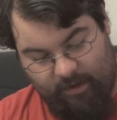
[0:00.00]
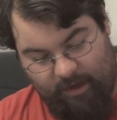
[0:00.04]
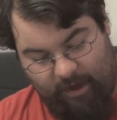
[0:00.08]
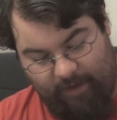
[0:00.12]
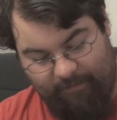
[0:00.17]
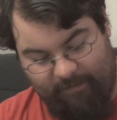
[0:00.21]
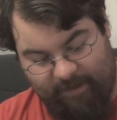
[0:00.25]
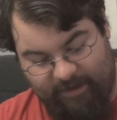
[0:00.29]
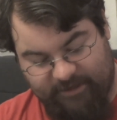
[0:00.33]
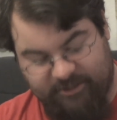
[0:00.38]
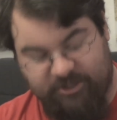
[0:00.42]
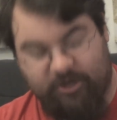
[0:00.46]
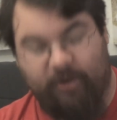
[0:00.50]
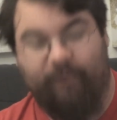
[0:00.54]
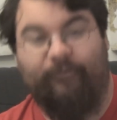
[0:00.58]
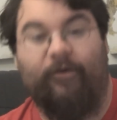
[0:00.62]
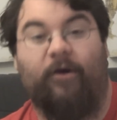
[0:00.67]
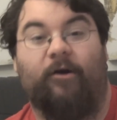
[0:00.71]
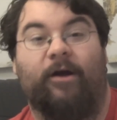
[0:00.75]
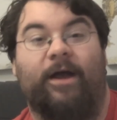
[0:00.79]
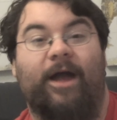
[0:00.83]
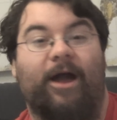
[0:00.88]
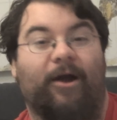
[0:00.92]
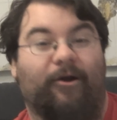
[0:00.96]
I'm not sure if
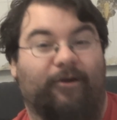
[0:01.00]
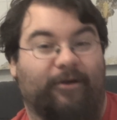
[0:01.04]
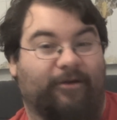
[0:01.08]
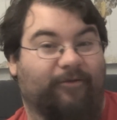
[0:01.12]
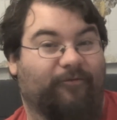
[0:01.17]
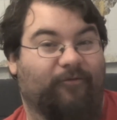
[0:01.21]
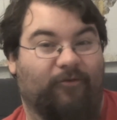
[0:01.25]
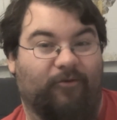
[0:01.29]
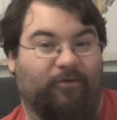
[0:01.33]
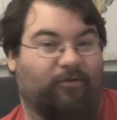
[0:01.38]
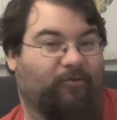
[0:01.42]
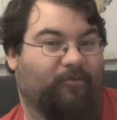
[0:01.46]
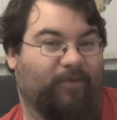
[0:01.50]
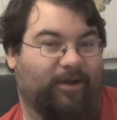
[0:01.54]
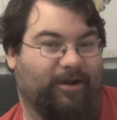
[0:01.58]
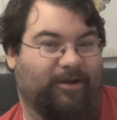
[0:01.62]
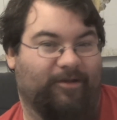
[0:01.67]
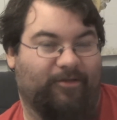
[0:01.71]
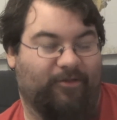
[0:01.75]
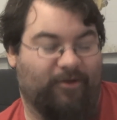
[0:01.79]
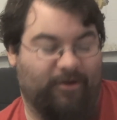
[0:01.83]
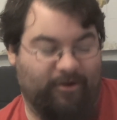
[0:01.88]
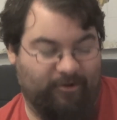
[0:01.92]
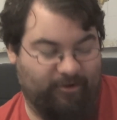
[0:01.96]
I'll count it for the
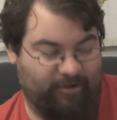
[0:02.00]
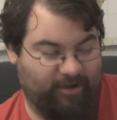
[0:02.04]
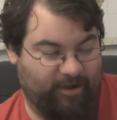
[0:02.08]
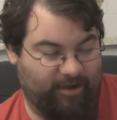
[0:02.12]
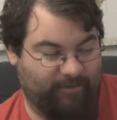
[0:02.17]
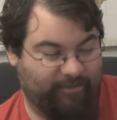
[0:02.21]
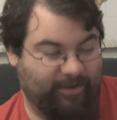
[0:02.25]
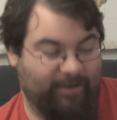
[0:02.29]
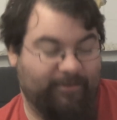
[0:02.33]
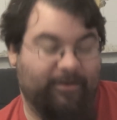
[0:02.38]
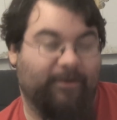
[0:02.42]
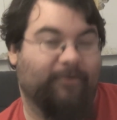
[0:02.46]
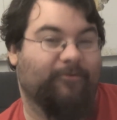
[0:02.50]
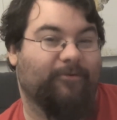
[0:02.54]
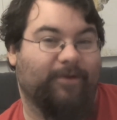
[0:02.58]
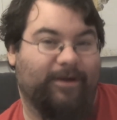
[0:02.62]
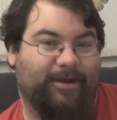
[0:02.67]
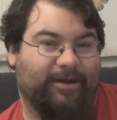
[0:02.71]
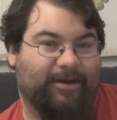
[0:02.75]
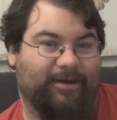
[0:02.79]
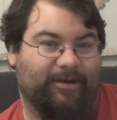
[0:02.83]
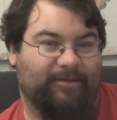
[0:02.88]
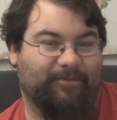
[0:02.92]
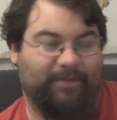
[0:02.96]
readathon or not, but I'm going to
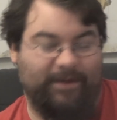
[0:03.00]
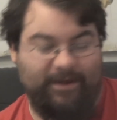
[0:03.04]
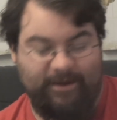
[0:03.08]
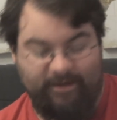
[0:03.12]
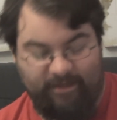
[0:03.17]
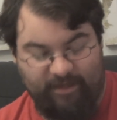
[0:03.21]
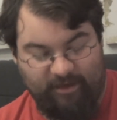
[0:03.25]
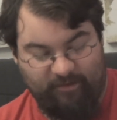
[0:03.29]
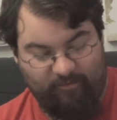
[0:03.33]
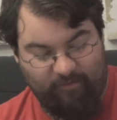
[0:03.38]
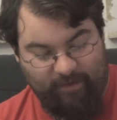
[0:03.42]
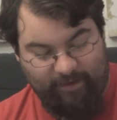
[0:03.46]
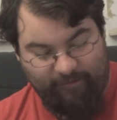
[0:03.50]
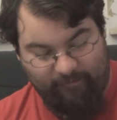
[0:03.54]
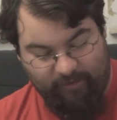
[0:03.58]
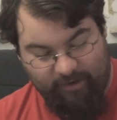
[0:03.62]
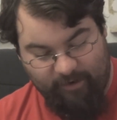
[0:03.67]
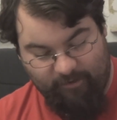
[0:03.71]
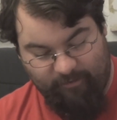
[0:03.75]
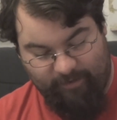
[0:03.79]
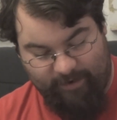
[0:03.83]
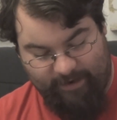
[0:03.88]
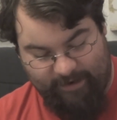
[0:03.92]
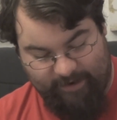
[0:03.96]
read it because I
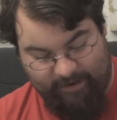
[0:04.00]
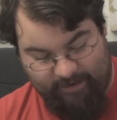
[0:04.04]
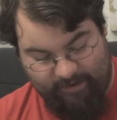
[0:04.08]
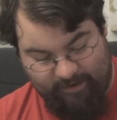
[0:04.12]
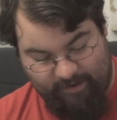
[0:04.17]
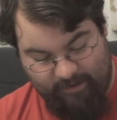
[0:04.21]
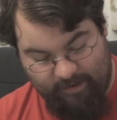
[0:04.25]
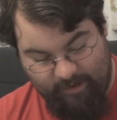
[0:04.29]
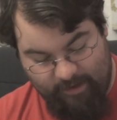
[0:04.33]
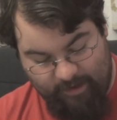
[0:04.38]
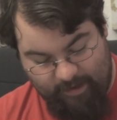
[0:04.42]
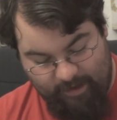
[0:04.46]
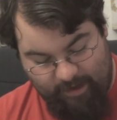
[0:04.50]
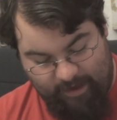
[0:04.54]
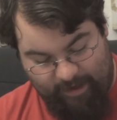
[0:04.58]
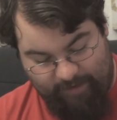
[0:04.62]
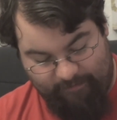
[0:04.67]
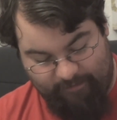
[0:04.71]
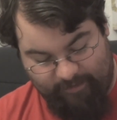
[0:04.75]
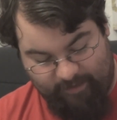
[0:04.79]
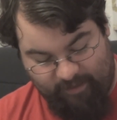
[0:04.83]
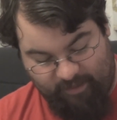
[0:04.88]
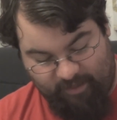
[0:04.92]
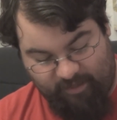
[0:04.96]
want to read it.
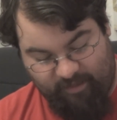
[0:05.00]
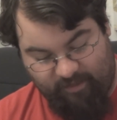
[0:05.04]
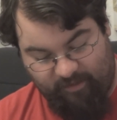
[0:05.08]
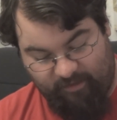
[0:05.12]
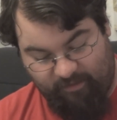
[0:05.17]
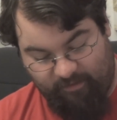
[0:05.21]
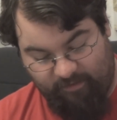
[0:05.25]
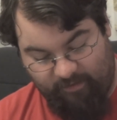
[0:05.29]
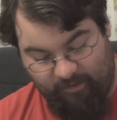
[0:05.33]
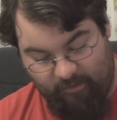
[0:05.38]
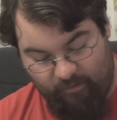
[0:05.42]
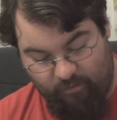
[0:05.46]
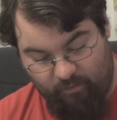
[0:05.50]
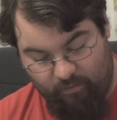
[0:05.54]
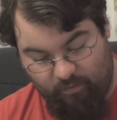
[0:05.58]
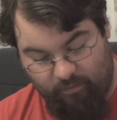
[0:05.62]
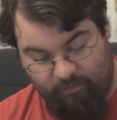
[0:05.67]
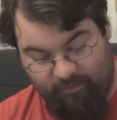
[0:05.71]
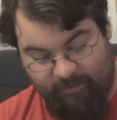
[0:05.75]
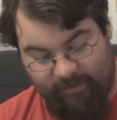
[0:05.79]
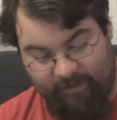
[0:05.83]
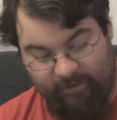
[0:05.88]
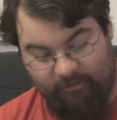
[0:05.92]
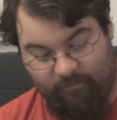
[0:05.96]
I've been
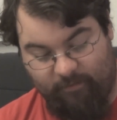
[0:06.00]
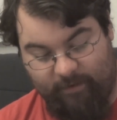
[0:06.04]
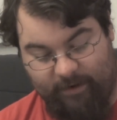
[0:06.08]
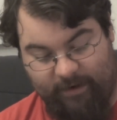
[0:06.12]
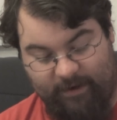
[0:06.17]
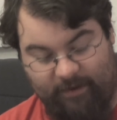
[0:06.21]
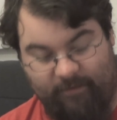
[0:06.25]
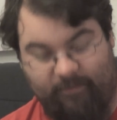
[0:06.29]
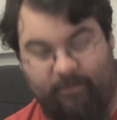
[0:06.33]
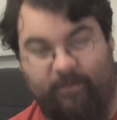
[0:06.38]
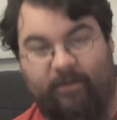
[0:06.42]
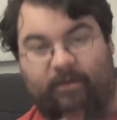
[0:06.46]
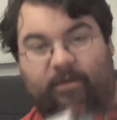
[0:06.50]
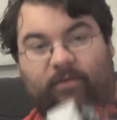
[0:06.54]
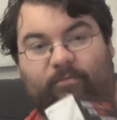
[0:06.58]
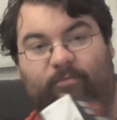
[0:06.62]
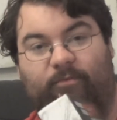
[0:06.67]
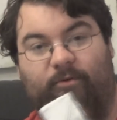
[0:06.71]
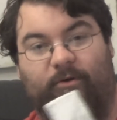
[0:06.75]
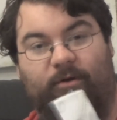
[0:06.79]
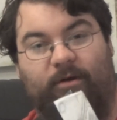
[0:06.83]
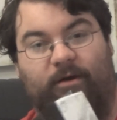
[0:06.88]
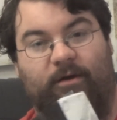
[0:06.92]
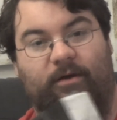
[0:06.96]
slowly reading this
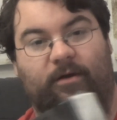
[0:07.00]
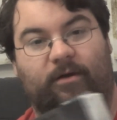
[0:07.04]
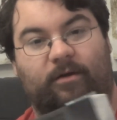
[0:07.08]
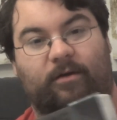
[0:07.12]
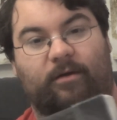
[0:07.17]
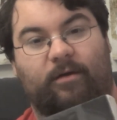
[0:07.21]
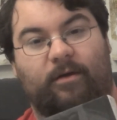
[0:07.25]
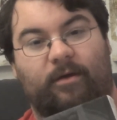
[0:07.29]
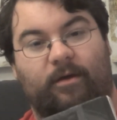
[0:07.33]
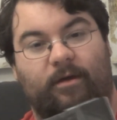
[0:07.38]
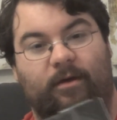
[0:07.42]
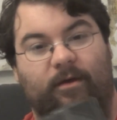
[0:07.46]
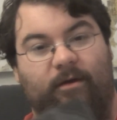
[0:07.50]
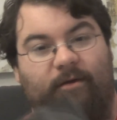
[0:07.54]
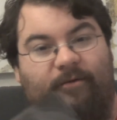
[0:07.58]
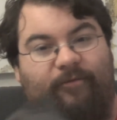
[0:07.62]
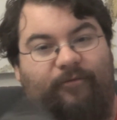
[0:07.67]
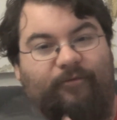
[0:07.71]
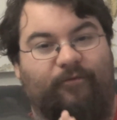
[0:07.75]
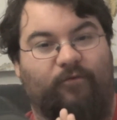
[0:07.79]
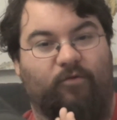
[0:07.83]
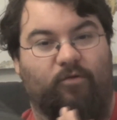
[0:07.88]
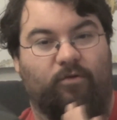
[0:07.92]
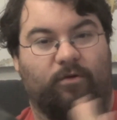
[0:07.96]
book
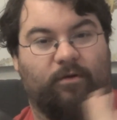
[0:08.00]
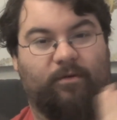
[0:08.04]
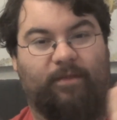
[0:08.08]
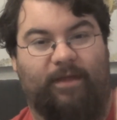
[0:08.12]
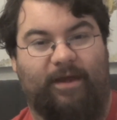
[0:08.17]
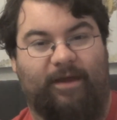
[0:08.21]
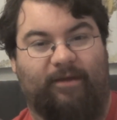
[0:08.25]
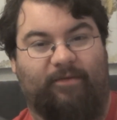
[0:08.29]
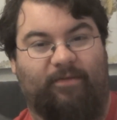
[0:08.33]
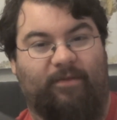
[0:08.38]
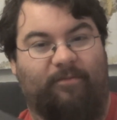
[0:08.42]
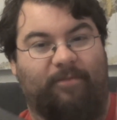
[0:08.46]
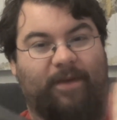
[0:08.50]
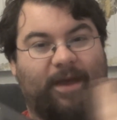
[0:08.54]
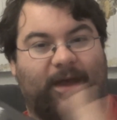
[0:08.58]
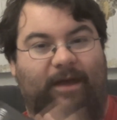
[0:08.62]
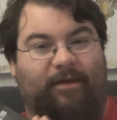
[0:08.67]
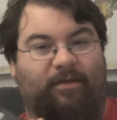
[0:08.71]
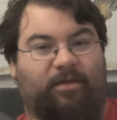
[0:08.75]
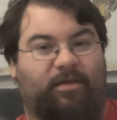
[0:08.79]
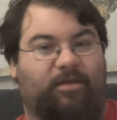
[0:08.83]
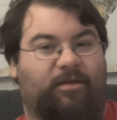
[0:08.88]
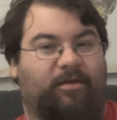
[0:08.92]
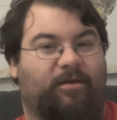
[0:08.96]
for, like, the
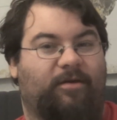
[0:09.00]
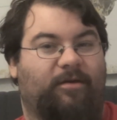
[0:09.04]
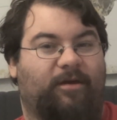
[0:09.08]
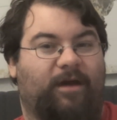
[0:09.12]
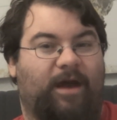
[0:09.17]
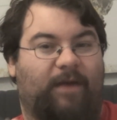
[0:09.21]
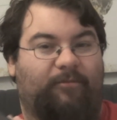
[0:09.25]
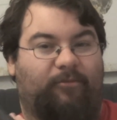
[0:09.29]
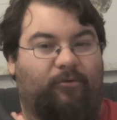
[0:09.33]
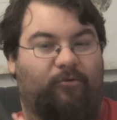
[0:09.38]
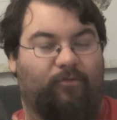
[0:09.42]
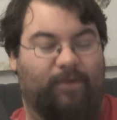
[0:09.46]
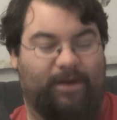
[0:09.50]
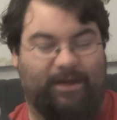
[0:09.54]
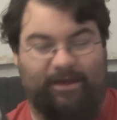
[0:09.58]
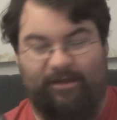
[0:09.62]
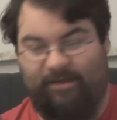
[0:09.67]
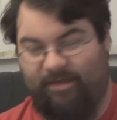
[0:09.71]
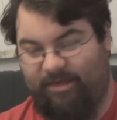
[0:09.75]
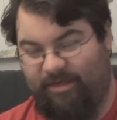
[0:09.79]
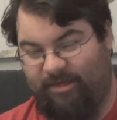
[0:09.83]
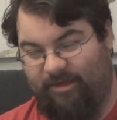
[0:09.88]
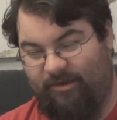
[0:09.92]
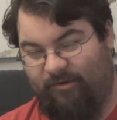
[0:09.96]
past couple
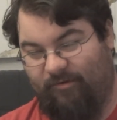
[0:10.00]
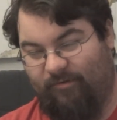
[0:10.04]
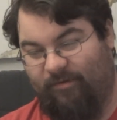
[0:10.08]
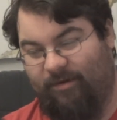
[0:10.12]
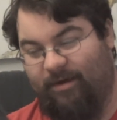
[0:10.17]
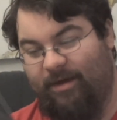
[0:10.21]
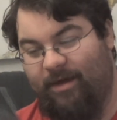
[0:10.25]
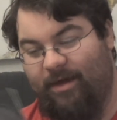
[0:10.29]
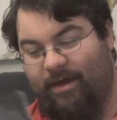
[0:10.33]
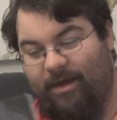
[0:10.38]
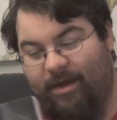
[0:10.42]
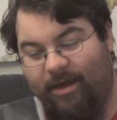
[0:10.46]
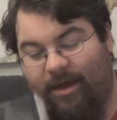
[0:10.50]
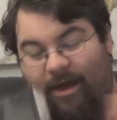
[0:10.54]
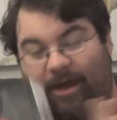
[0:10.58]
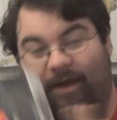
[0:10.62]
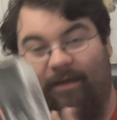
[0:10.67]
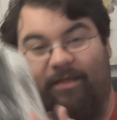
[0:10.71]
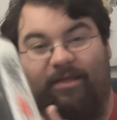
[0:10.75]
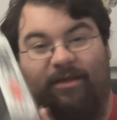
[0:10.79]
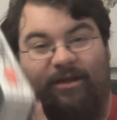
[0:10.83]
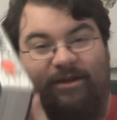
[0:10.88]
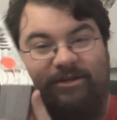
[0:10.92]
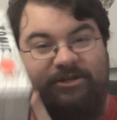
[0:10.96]
weeks, so
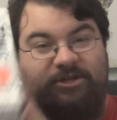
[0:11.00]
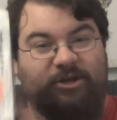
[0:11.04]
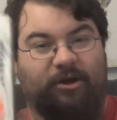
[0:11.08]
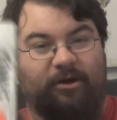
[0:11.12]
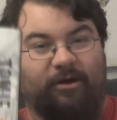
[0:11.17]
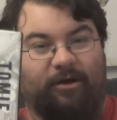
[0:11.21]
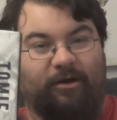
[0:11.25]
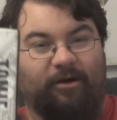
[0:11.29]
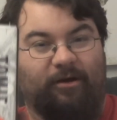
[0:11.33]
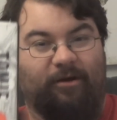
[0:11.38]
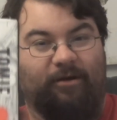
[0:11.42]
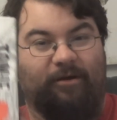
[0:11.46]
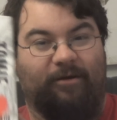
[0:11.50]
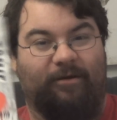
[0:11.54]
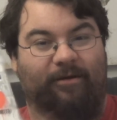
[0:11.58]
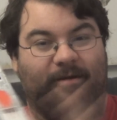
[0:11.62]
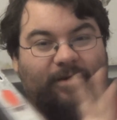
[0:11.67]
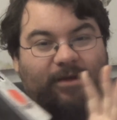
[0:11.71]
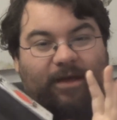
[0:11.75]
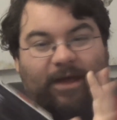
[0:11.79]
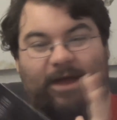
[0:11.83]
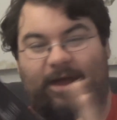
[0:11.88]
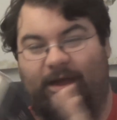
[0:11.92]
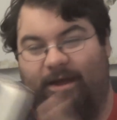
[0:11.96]
it's a chunker,
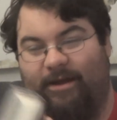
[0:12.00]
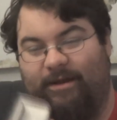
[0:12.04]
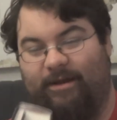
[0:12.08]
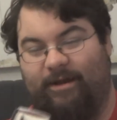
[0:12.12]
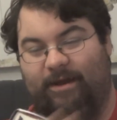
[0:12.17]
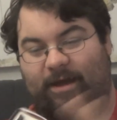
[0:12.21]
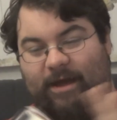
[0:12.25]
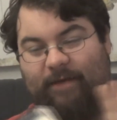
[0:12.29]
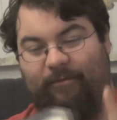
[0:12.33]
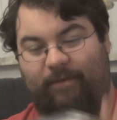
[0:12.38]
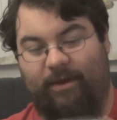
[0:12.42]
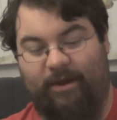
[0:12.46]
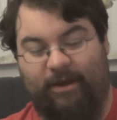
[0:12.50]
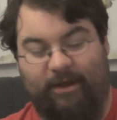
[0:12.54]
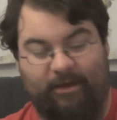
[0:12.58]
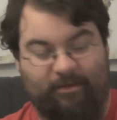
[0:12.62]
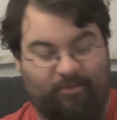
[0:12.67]
and I'm gonna